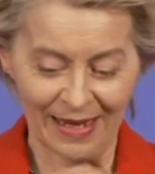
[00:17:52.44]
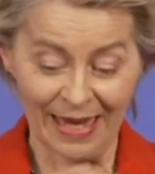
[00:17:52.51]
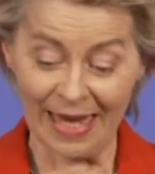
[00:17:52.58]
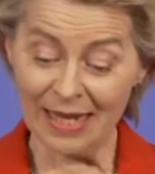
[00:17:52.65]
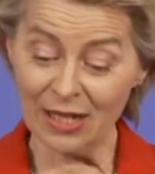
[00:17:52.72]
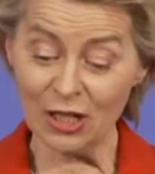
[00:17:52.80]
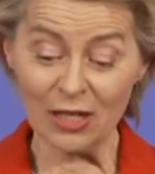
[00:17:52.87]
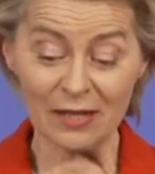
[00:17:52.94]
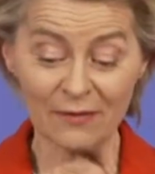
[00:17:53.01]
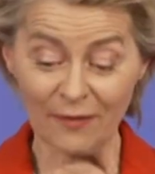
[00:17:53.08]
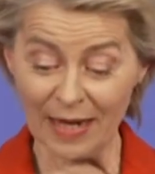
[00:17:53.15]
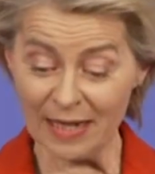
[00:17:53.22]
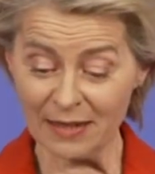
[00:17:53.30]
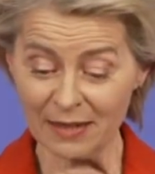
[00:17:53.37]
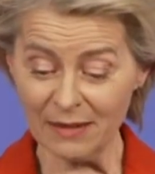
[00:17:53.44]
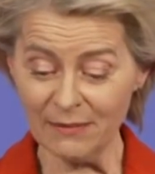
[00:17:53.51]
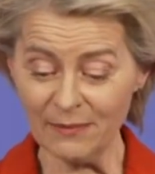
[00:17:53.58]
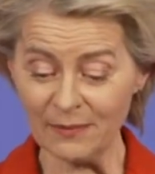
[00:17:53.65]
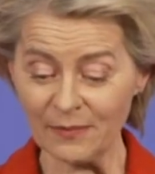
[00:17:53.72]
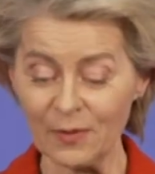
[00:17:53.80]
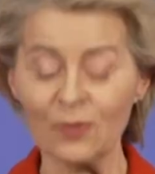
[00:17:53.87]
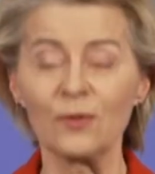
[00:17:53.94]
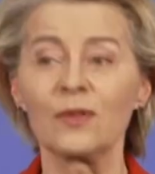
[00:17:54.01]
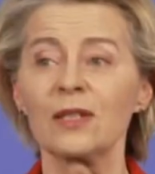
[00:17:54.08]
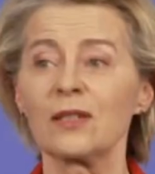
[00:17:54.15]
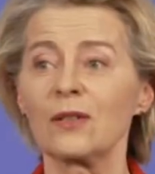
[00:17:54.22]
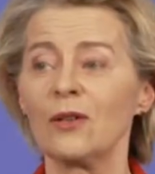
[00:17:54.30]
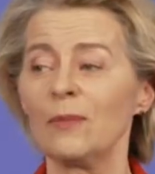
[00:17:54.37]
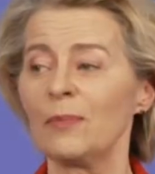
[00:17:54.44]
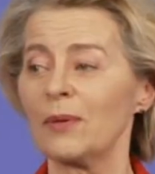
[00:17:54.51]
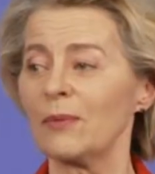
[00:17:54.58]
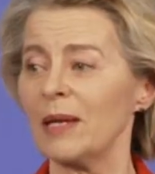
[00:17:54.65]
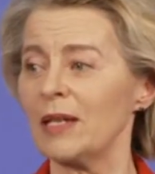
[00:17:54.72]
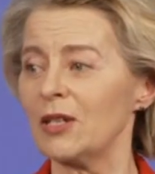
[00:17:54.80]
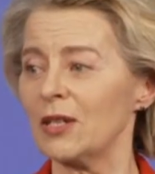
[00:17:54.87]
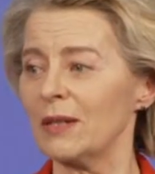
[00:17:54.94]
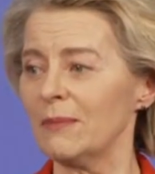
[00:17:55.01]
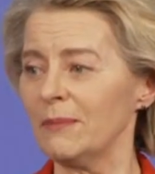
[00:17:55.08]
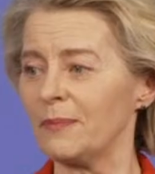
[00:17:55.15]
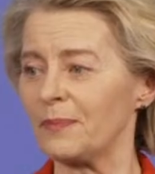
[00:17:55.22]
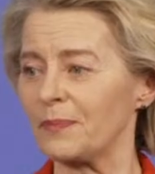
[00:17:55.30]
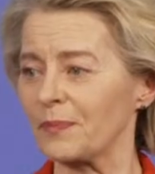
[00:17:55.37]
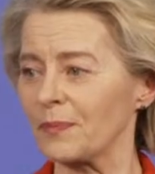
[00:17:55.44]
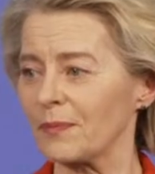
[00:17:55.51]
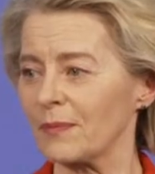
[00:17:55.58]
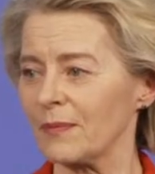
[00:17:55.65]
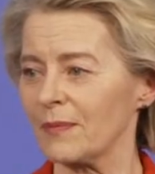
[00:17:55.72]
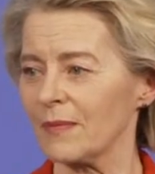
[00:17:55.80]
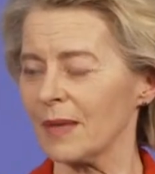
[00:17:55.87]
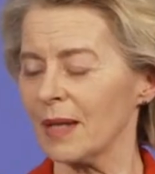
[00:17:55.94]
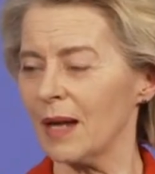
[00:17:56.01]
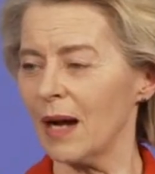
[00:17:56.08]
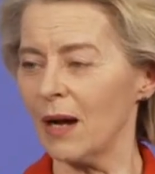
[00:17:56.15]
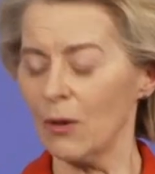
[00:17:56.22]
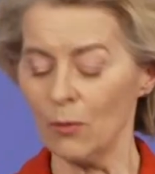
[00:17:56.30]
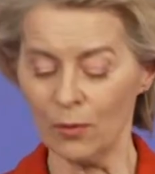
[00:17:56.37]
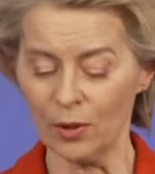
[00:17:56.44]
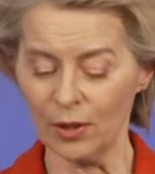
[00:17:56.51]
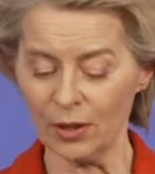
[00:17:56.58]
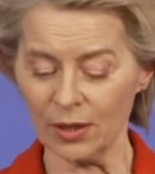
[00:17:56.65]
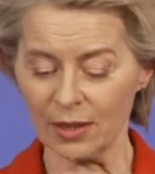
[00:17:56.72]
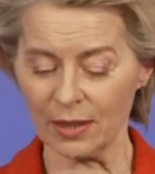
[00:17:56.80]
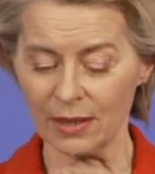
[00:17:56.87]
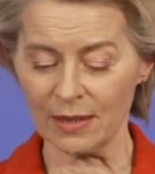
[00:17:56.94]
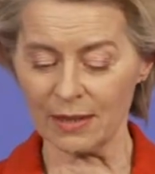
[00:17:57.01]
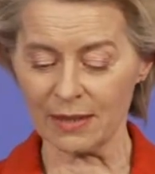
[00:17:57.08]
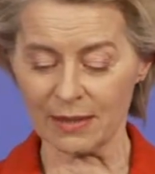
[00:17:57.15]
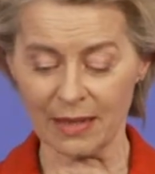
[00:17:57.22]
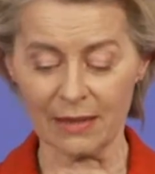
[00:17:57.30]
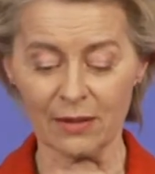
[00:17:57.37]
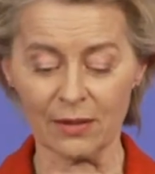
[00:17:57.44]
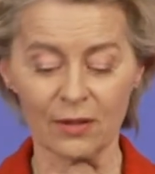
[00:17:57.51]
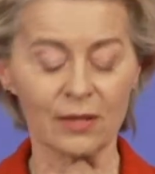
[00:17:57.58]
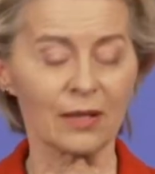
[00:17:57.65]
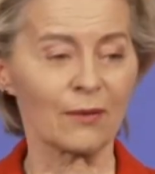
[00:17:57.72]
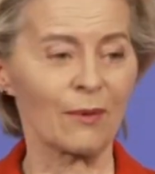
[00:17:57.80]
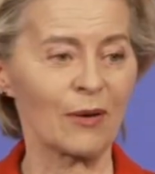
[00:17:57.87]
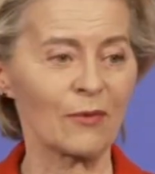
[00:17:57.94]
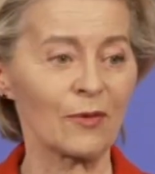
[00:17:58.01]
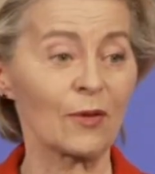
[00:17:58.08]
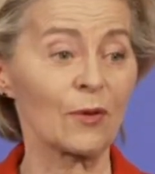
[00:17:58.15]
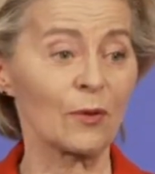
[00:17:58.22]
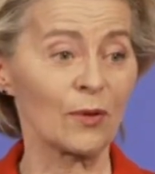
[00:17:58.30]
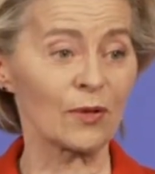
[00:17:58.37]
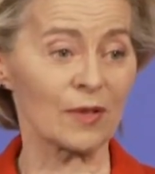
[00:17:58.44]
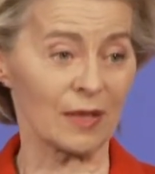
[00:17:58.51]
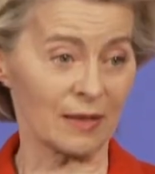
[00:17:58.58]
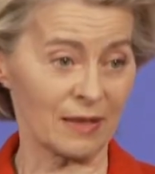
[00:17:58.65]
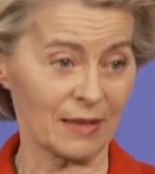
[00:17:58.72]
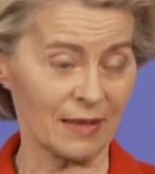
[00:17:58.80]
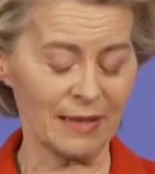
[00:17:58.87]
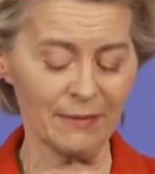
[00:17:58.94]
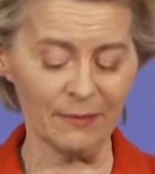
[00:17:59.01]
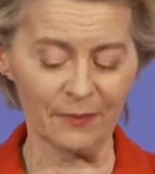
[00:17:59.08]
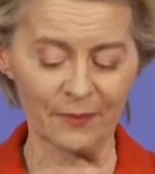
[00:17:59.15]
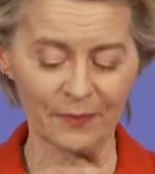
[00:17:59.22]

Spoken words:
Energy is vital to this cooperation. Our work is centered around the North Sea.